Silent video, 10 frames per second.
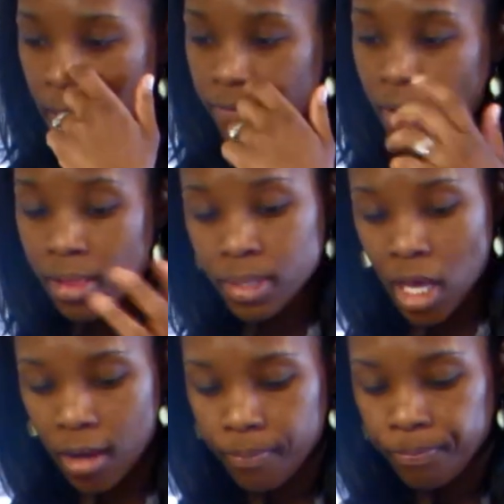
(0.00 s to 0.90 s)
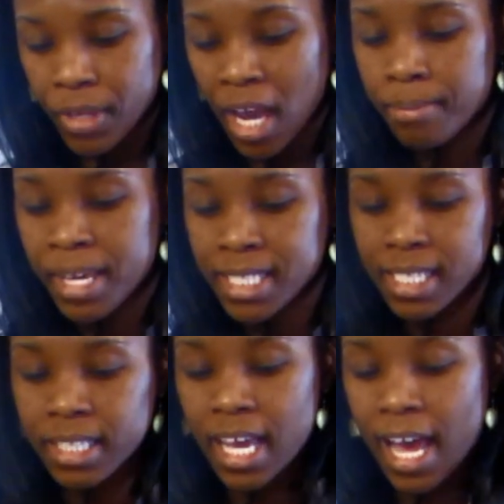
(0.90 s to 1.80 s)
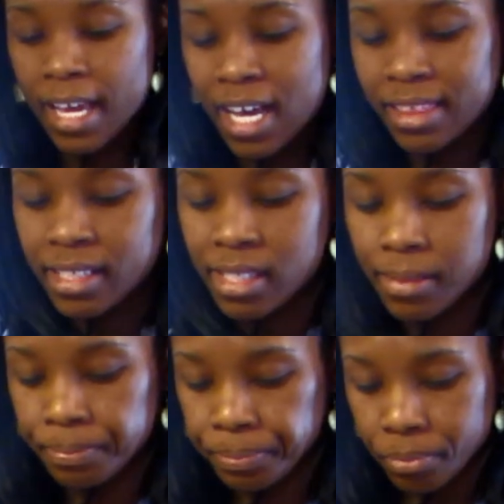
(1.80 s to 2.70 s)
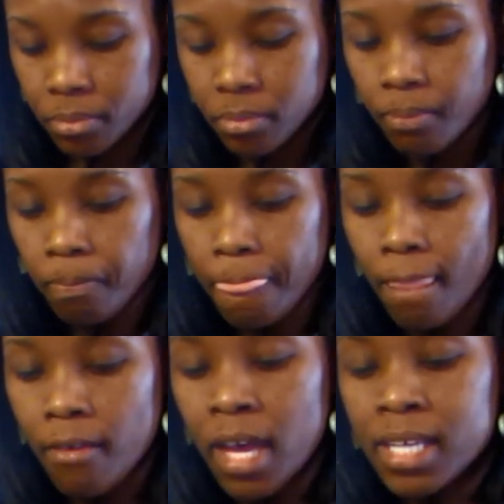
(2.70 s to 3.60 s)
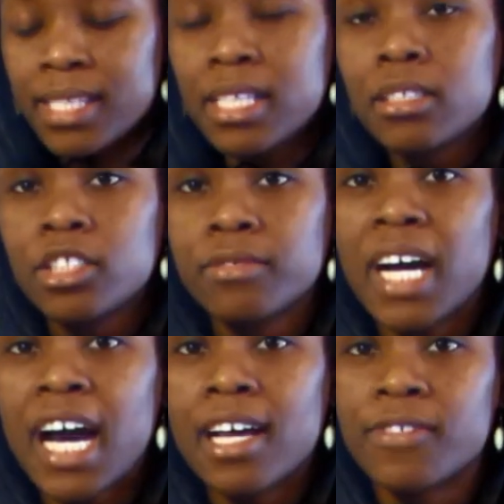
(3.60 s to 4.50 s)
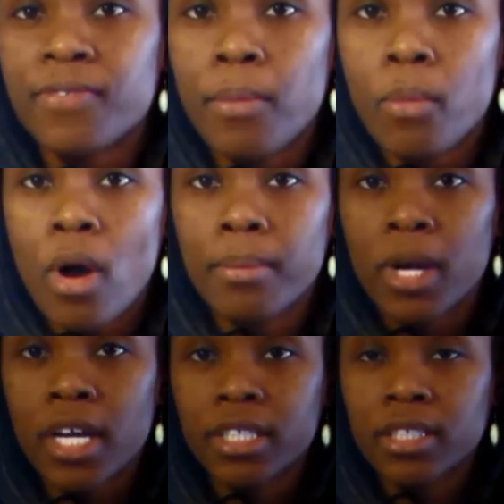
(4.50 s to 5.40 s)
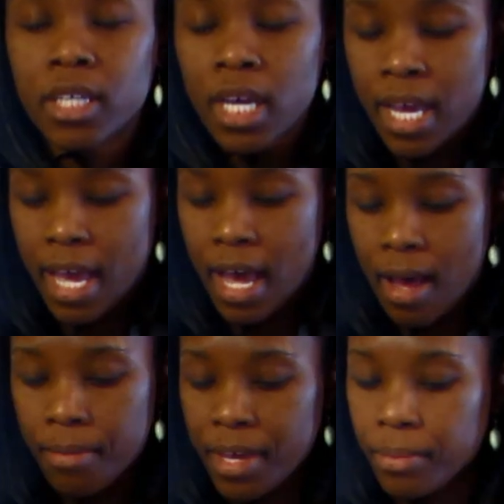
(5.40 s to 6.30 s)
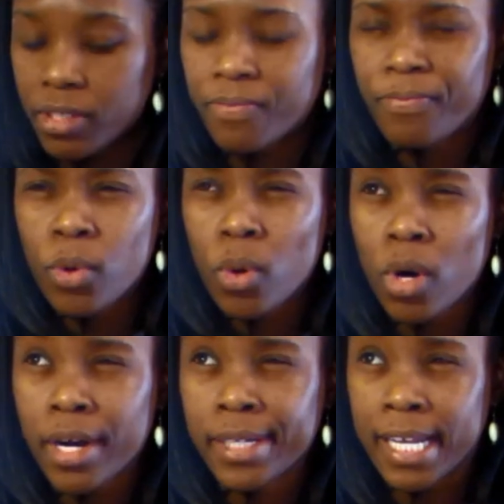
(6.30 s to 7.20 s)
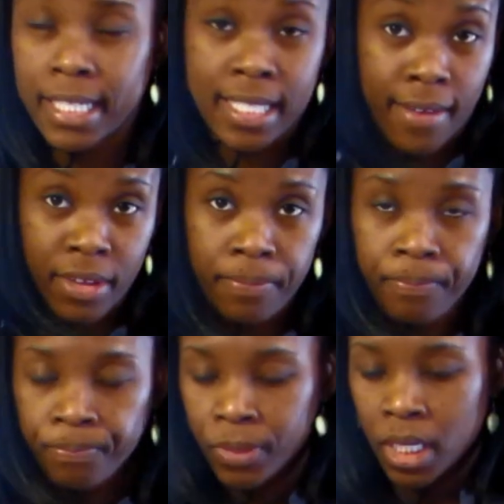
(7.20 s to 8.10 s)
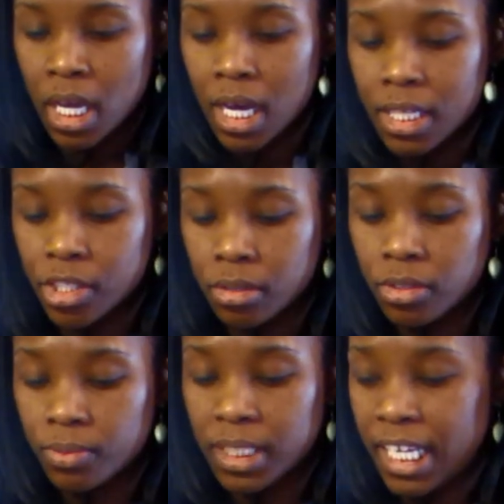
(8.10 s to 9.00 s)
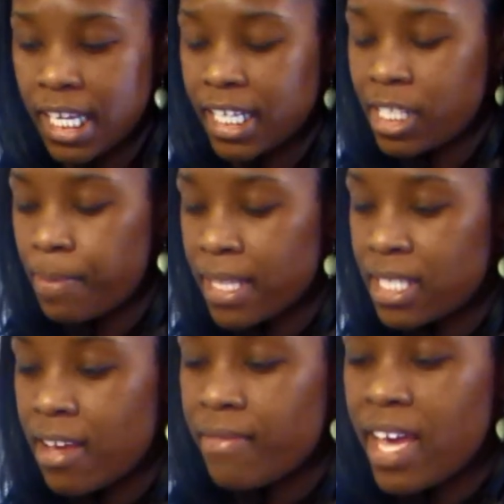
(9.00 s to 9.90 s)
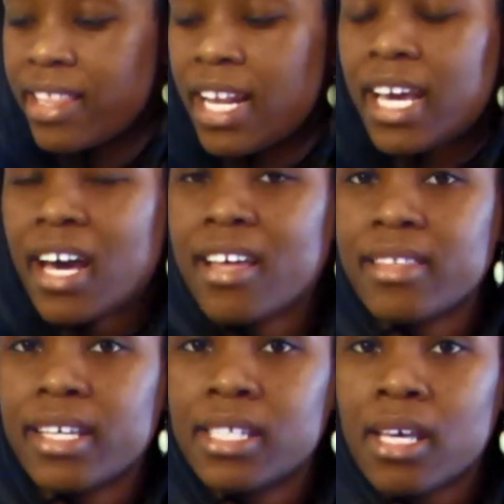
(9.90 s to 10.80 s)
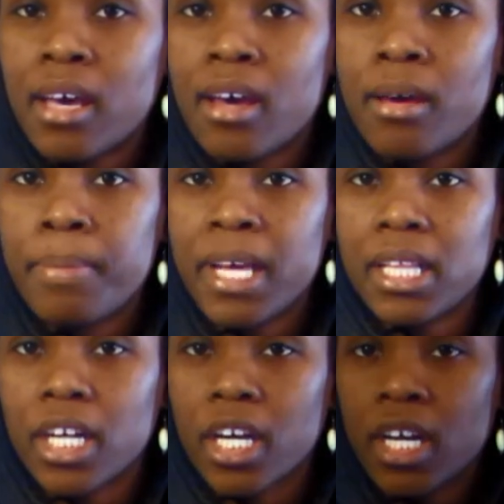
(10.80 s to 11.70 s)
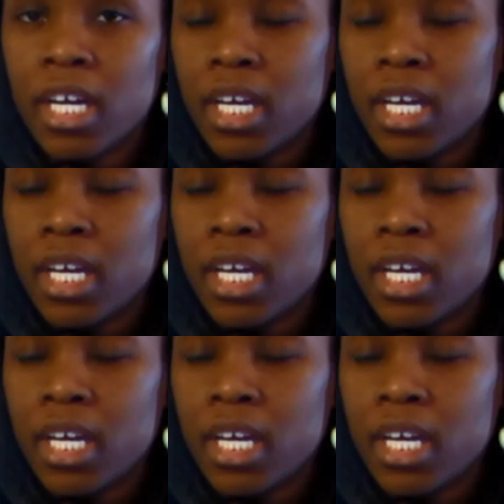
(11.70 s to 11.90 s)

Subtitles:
follow along. Basically, I got this cylinder vase from Walmart. It was $4.97, so it was really inexpensive. And then I got this pillar.